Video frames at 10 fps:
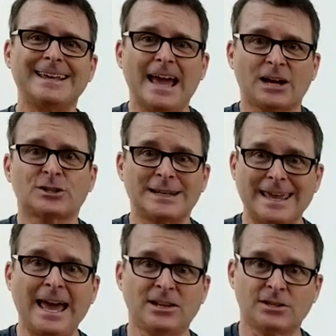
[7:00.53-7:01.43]
actually
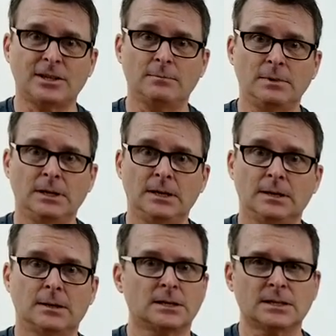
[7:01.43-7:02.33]
catch them,
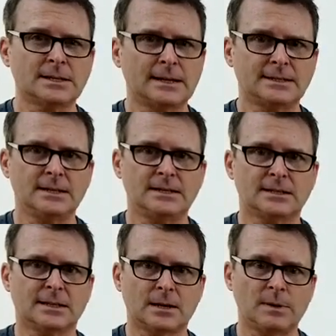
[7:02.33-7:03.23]
because it's not as easy
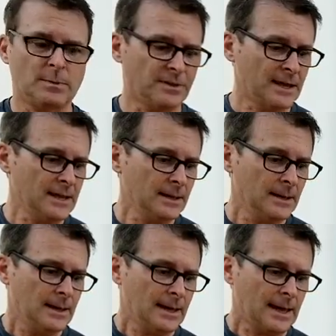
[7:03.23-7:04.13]
as a lot of people think.
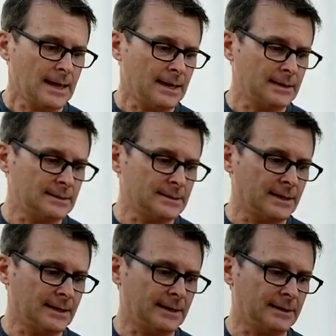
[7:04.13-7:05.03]
And
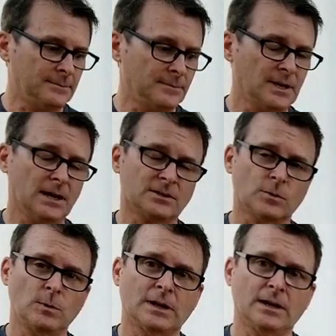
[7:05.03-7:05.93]
yeah,
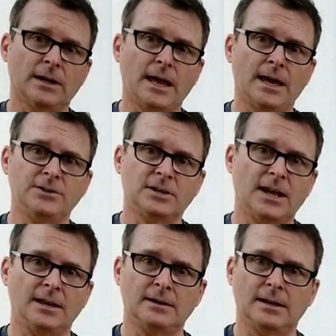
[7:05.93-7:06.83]
so we want to
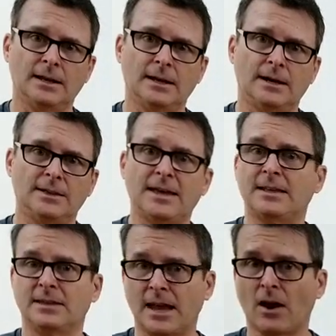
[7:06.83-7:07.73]
educate
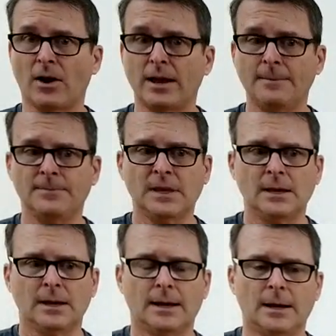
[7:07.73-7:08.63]
the area.
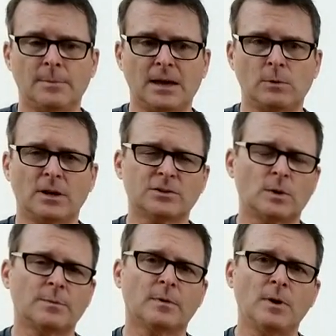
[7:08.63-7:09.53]
And we also
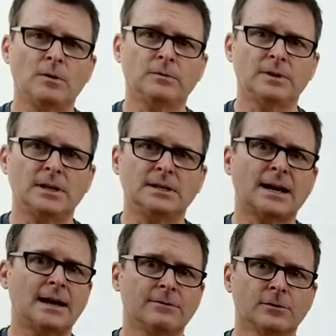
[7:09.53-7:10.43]
want to promote the
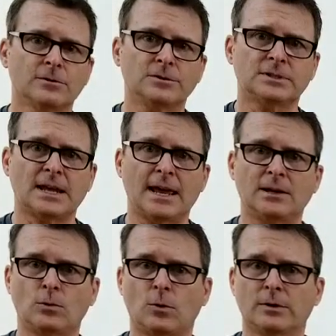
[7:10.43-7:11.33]
divers
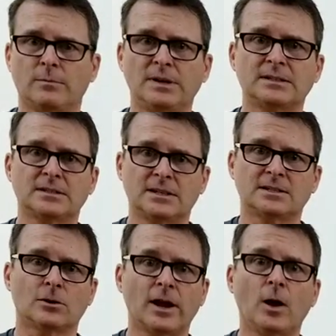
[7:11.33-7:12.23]
and or the
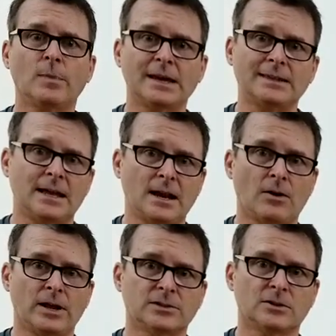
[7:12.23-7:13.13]
businesses that are helping in that
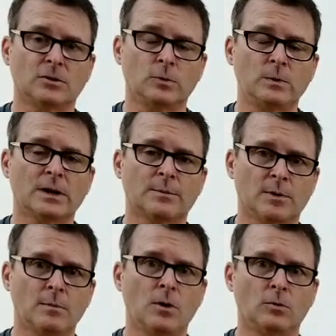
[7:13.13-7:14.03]
area. So we want to
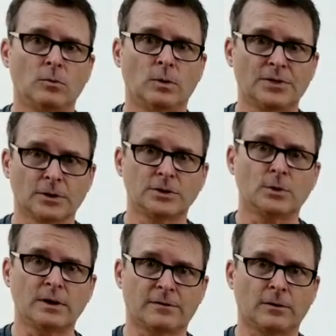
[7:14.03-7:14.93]
promote what they're
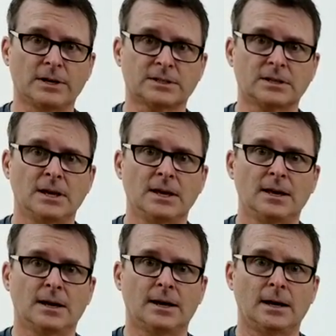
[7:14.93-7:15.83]
doing for us,
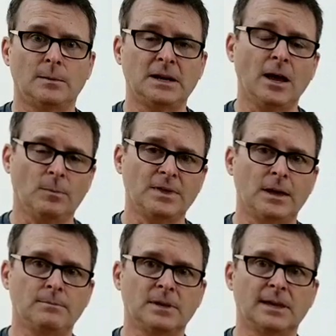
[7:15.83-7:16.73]
and help
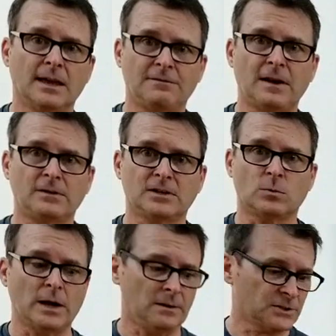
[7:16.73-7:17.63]
them get found as
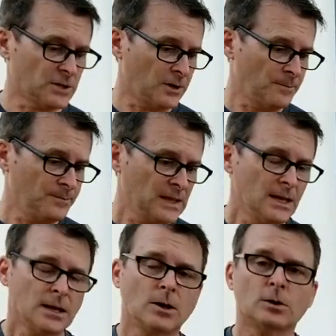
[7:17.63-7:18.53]
well. So
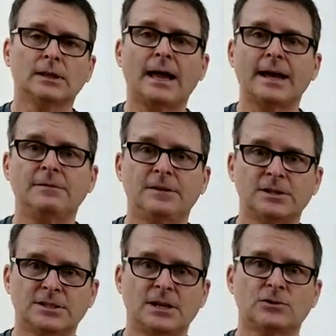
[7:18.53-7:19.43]
go to
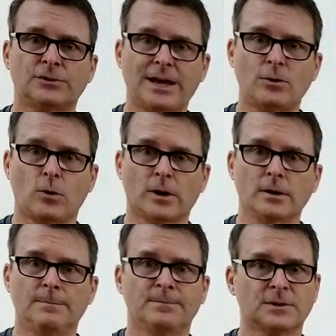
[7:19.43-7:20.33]

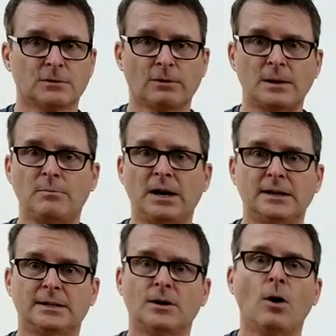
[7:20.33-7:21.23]
lionfishcentral.org. There's a red
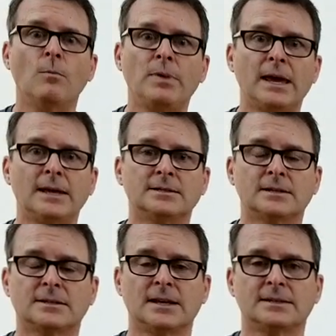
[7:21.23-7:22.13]
button on the home page
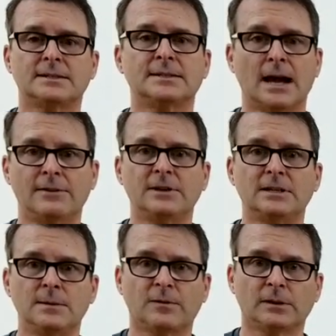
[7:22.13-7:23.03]
that says
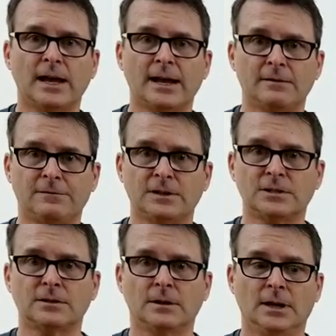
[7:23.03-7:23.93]
Diving Deep for
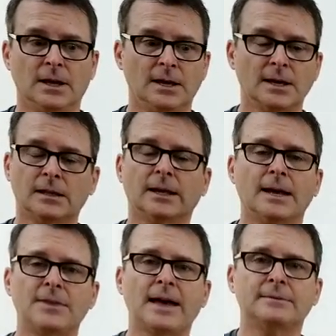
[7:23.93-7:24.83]
Lionfish. Click
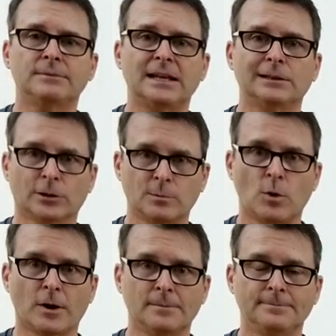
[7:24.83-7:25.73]
on that and learn
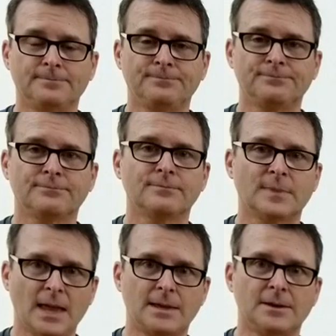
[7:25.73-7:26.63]
more.
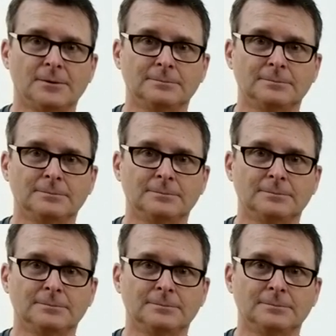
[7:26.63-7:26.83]
Thank you.